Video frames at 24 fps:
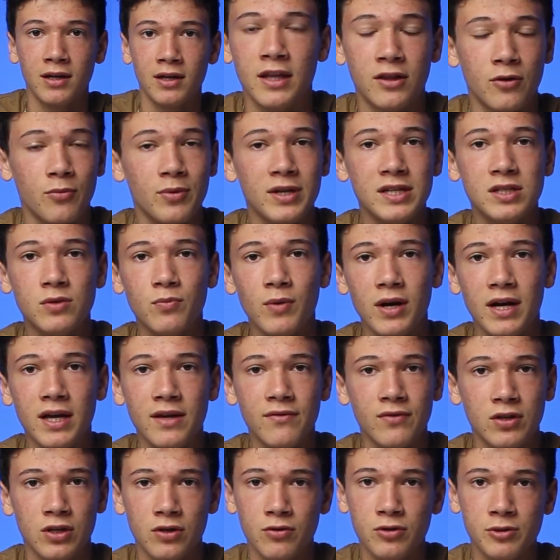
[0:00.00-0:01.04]
And the reason why I
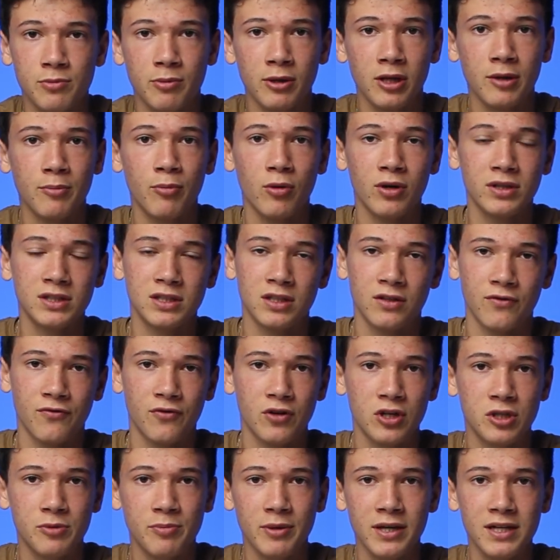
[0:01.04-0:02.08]
even use bullet points in the
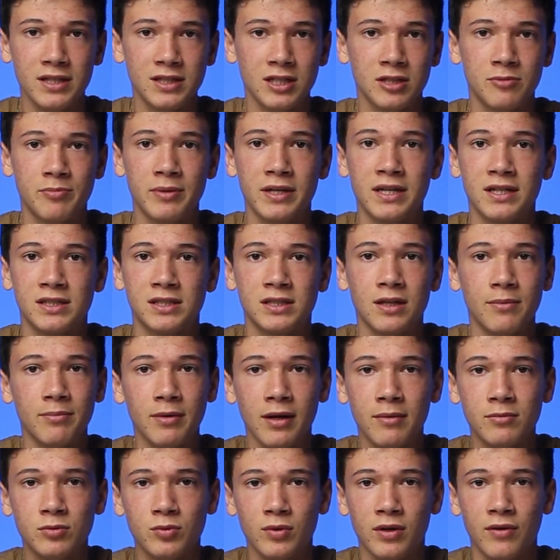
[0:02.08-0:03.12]
first place is because
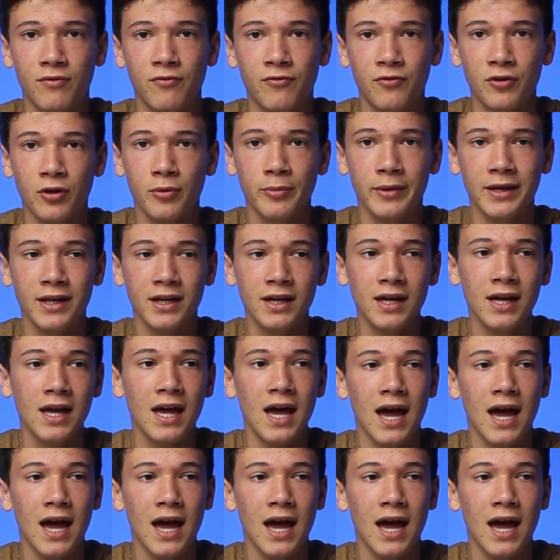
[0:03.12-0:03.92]
sometimes when I'm filming,